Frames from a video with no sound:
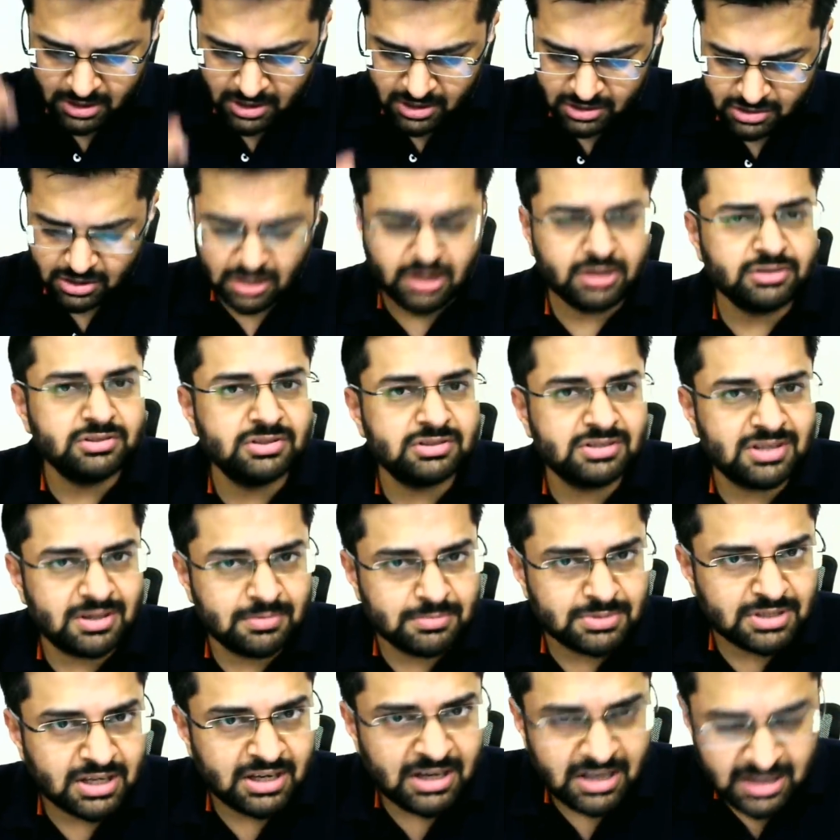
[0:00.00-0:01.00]

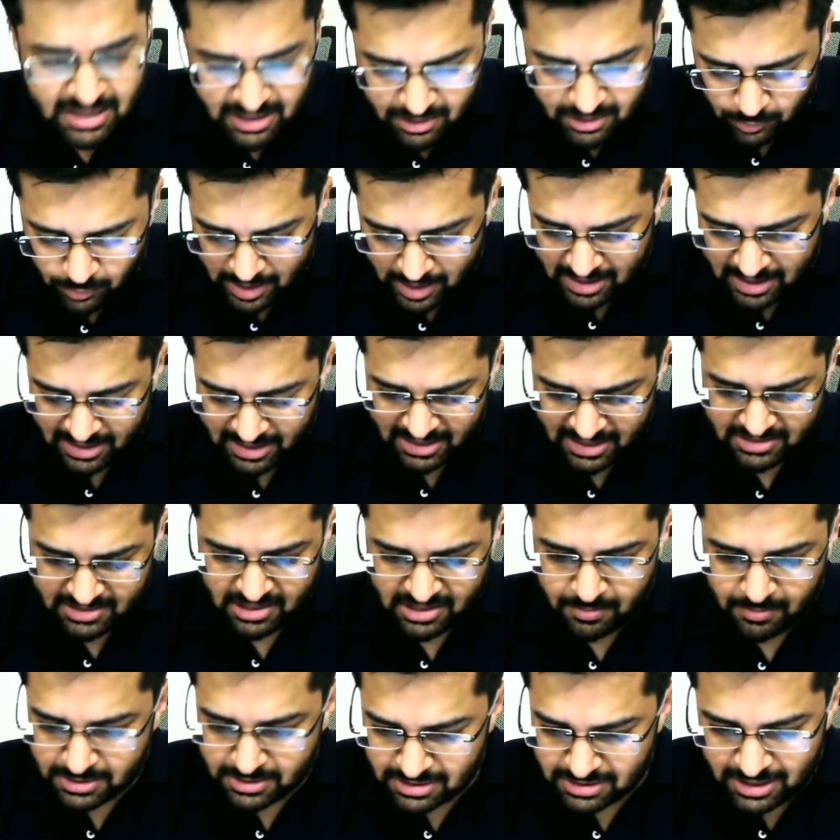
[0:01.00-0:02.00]
syllogisms and inequalities
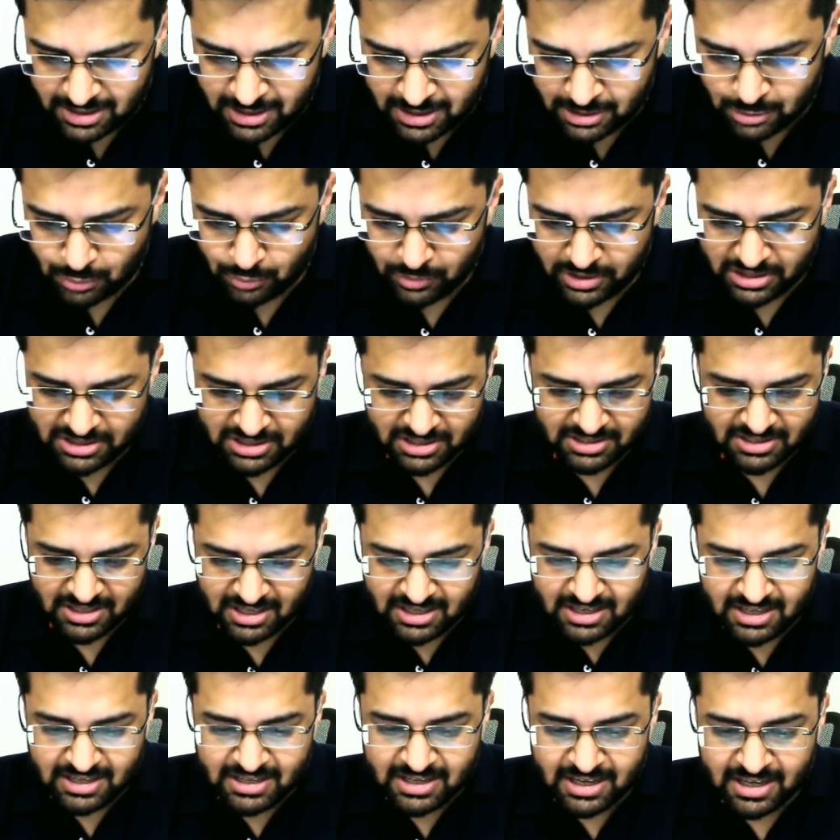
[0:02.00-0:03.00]
and miscellaneous questions
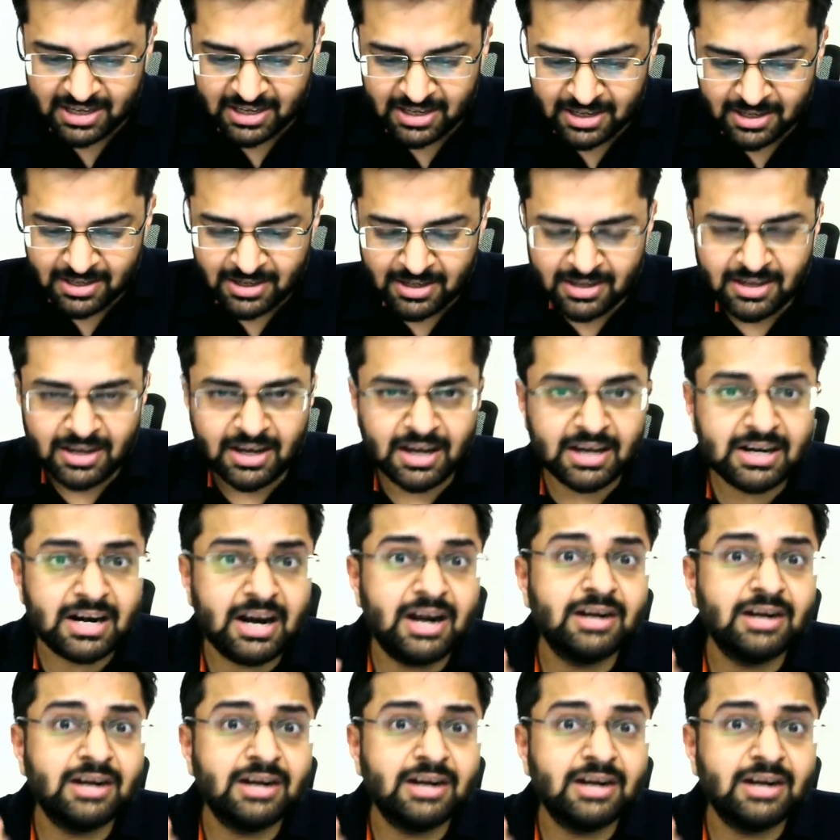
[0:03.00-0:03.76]
and di are,